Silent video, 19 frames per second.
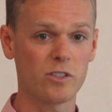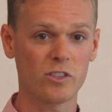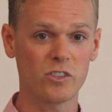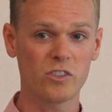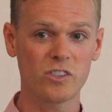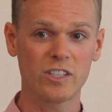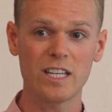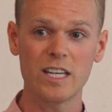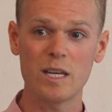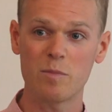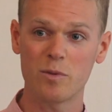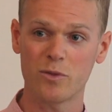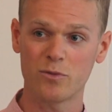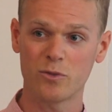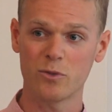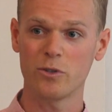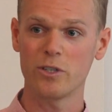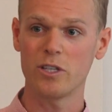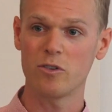to see
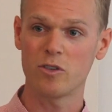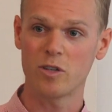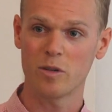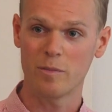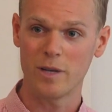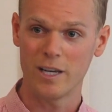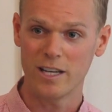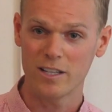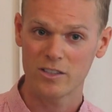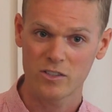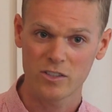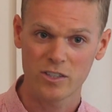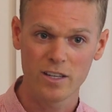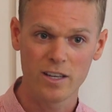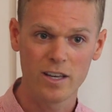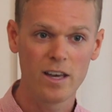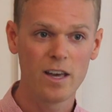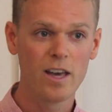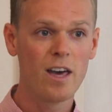before you commit.
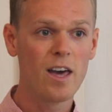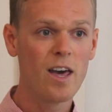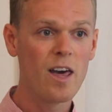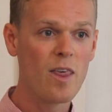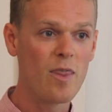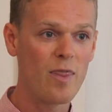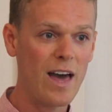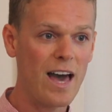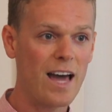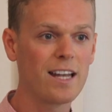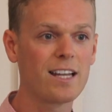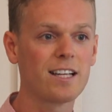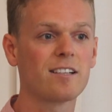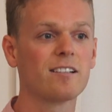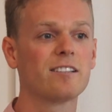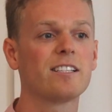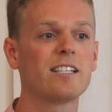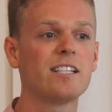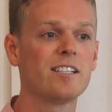That
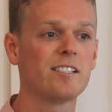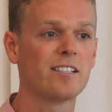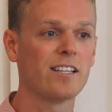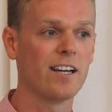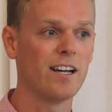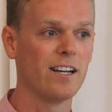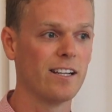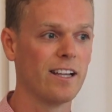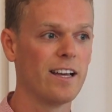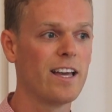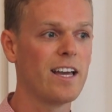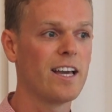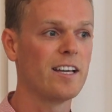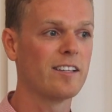little detail